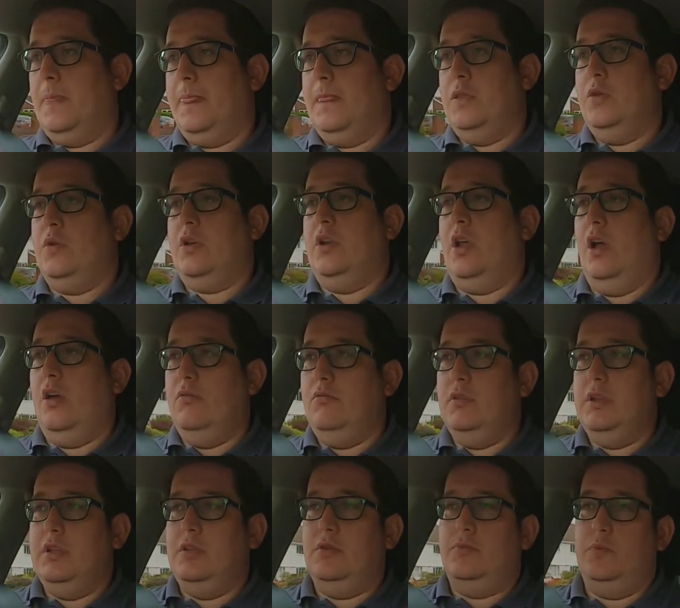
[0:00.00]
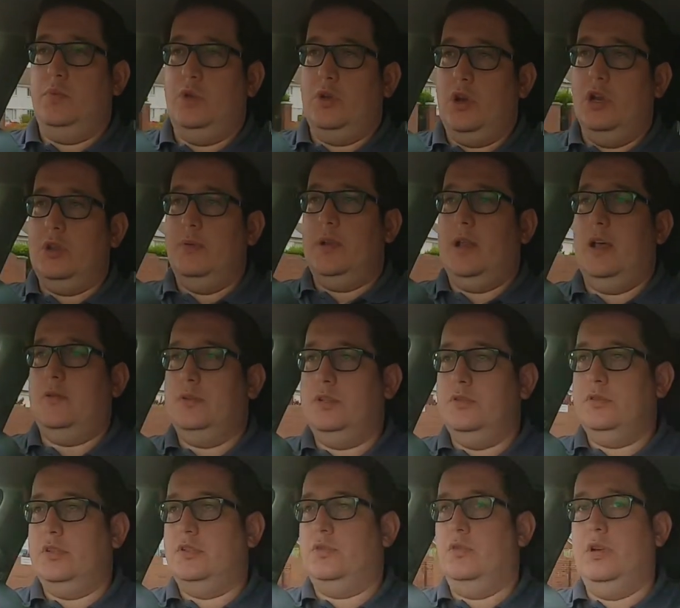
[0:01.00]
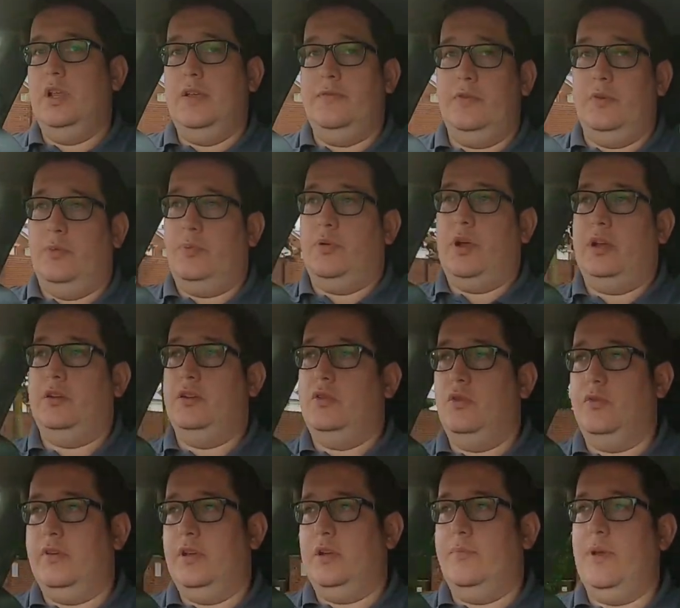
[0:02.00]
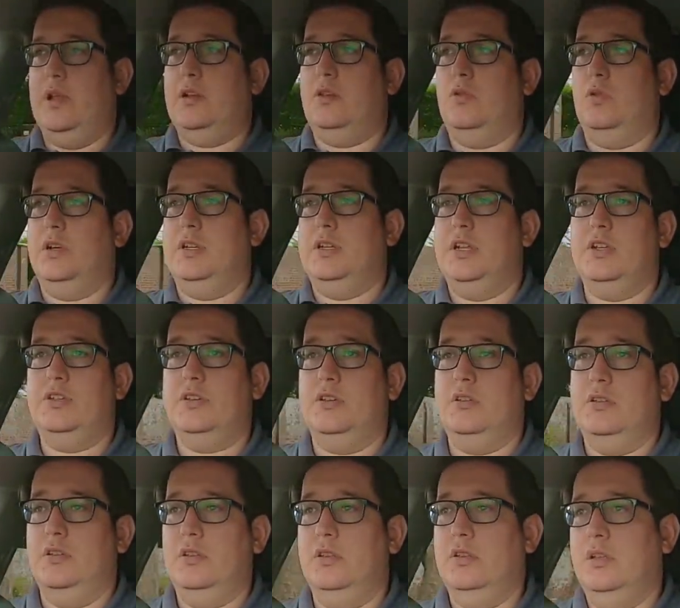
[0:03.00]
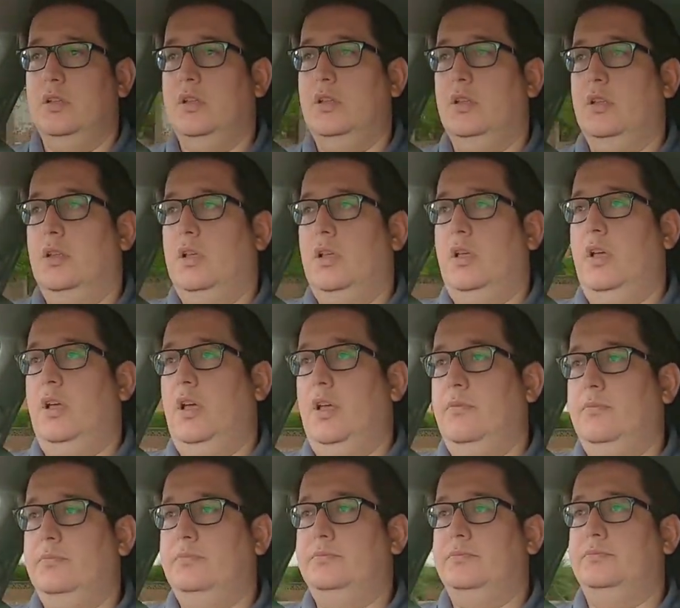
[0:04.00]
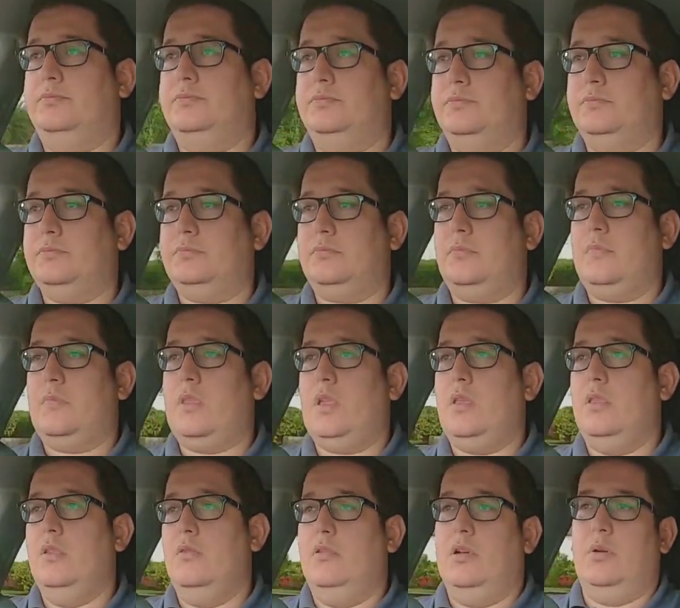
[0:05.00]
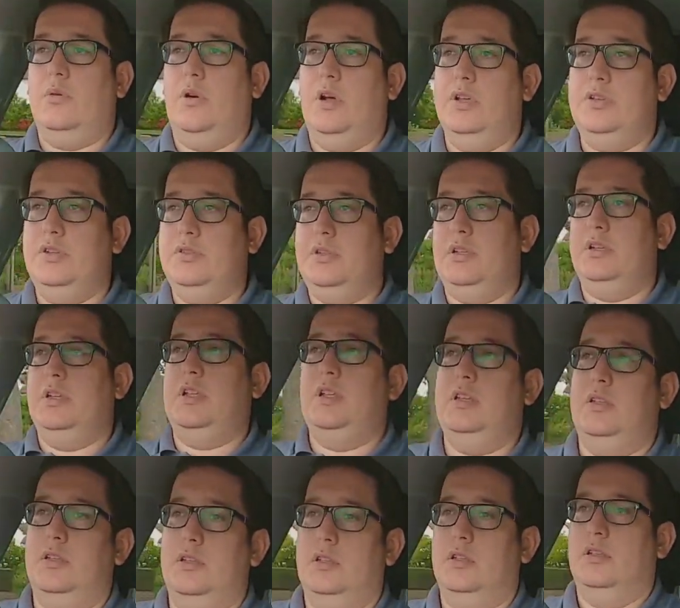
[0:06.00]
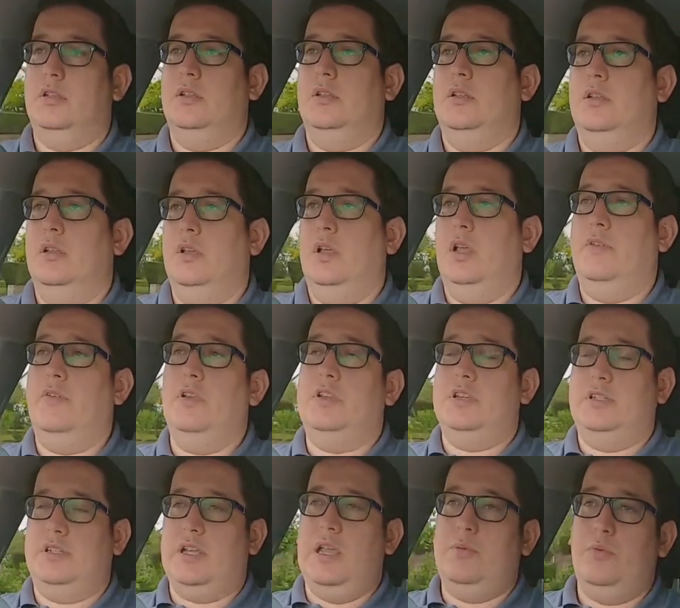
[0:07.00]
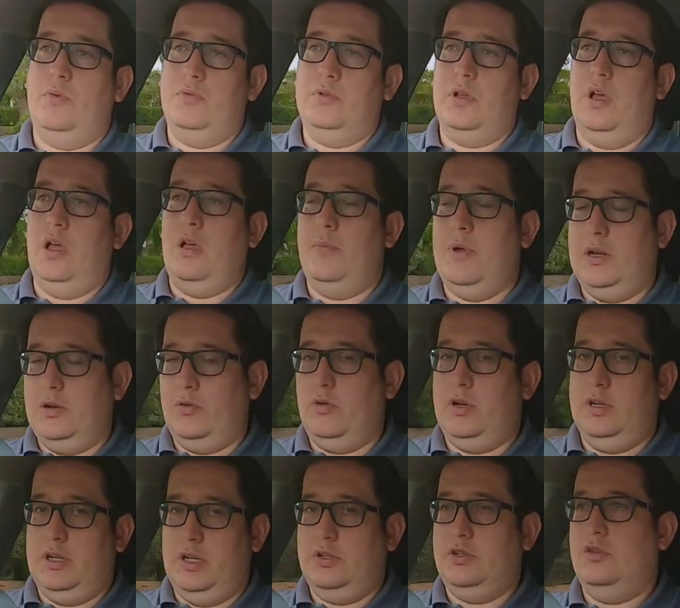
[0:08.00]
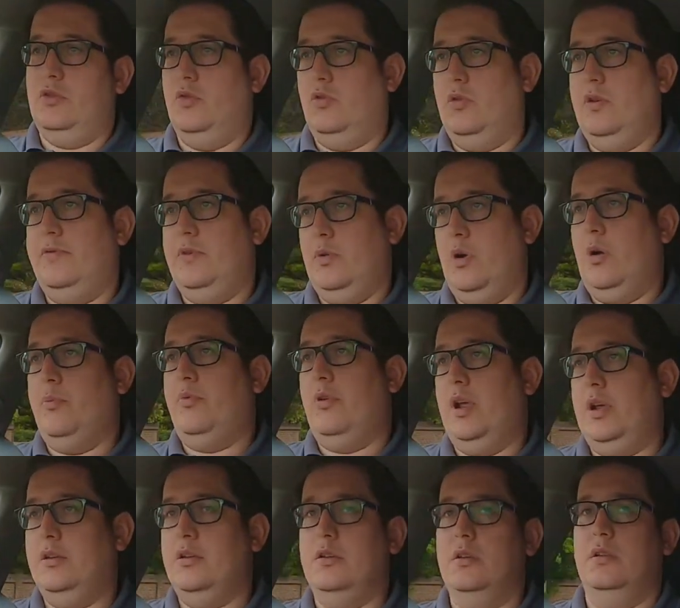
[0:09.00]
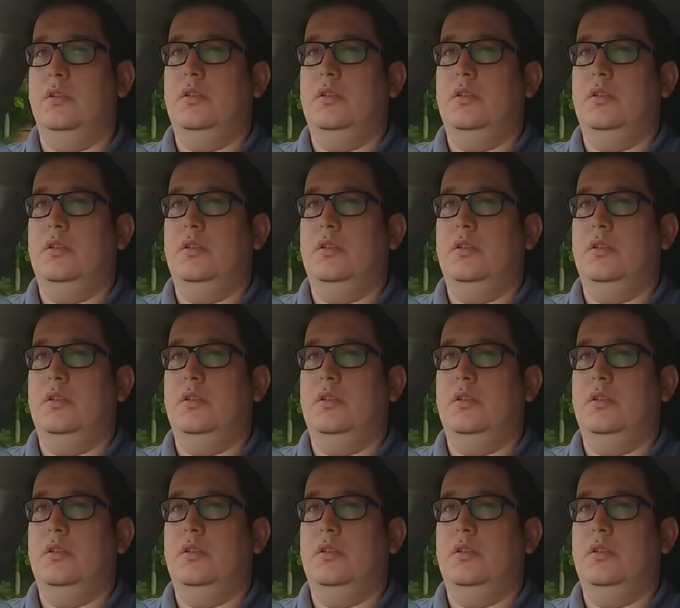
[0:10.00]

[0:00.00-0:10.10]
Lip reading: You'll only be allowed to use the toilet if you're pregnant or if you have a medical condition that requires you to need a disabled medical condition, or if you are pregnant.